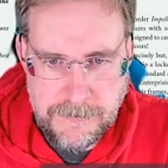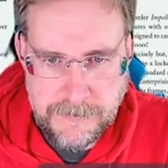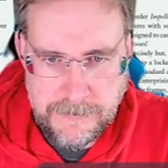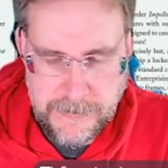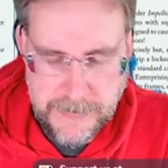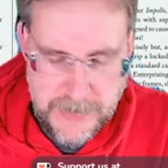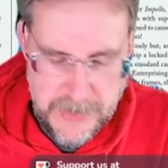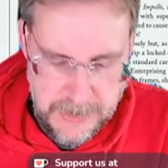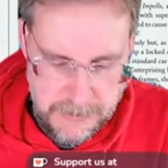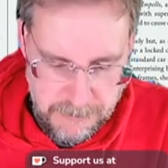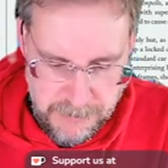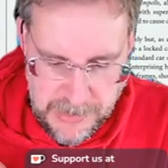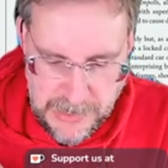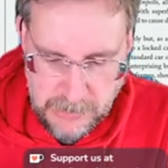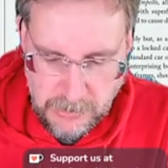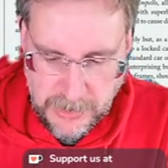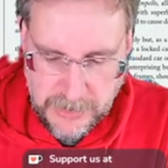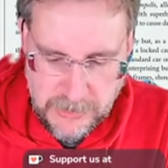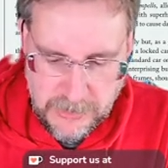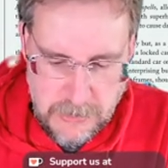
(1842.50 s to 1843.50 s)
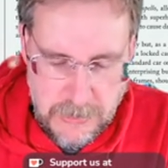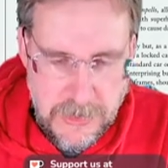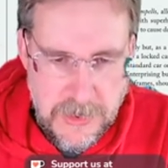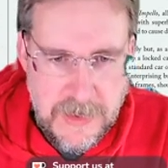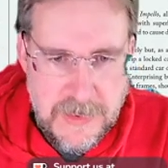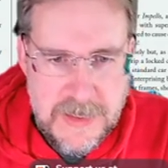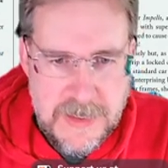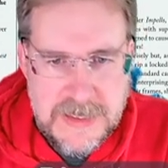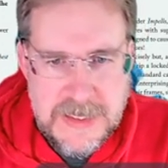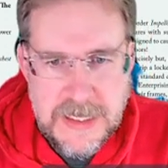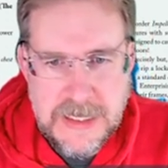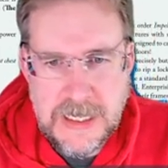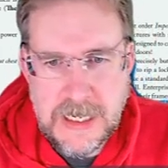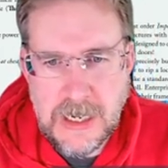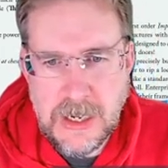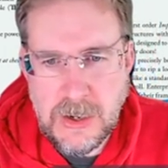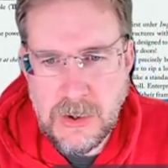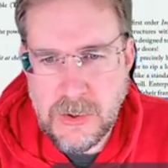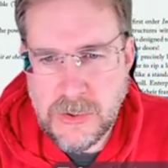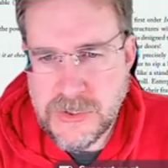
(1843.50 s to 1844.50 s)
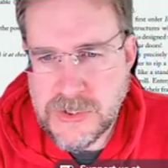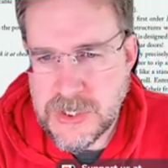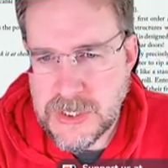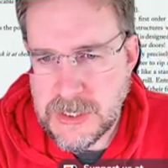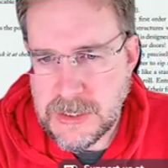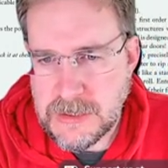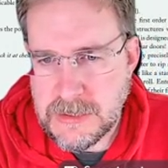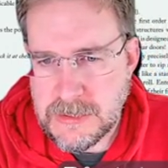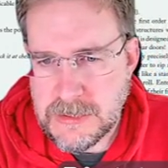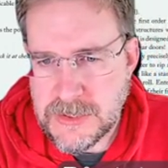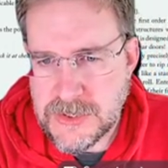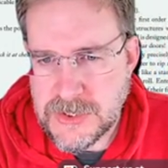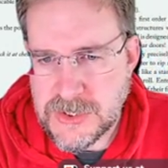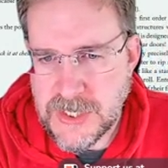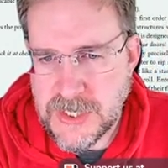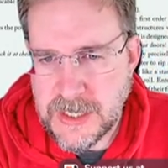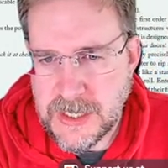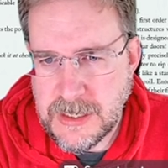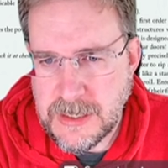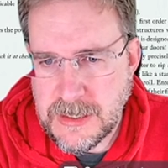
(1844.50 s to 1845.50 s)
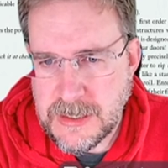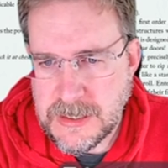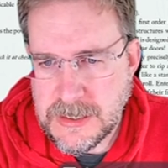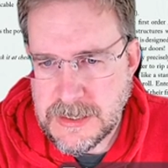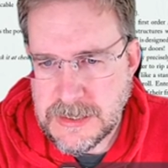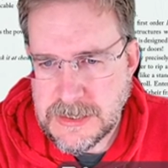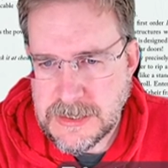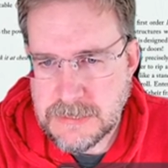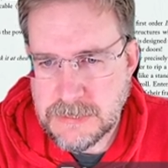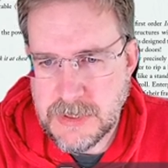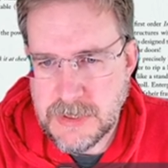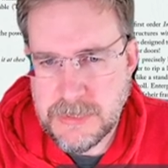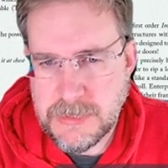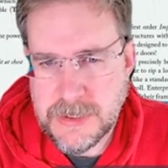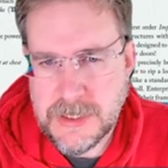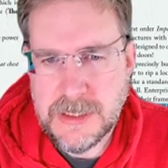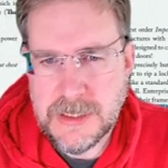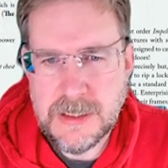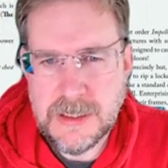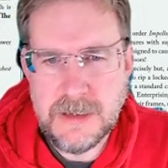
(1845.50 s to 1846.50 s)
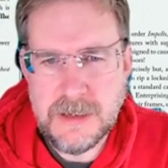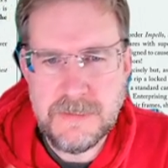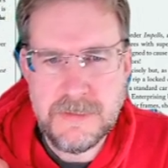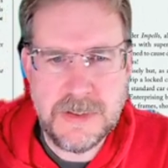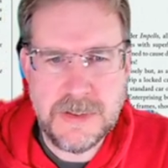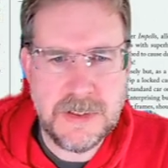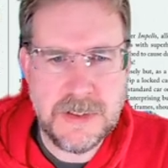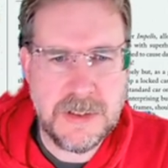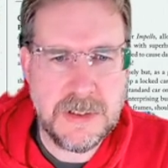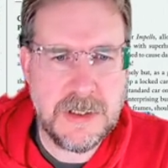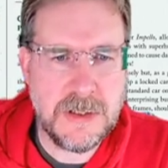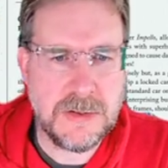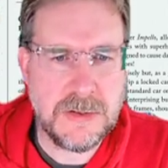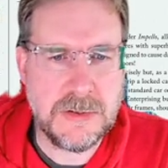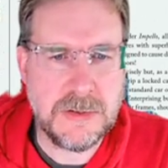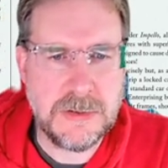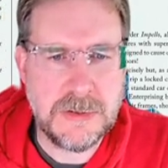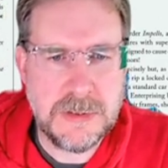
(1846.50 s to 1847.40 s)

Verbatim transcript: Impello. I don't think there's any logic checking this, but we can give it a go.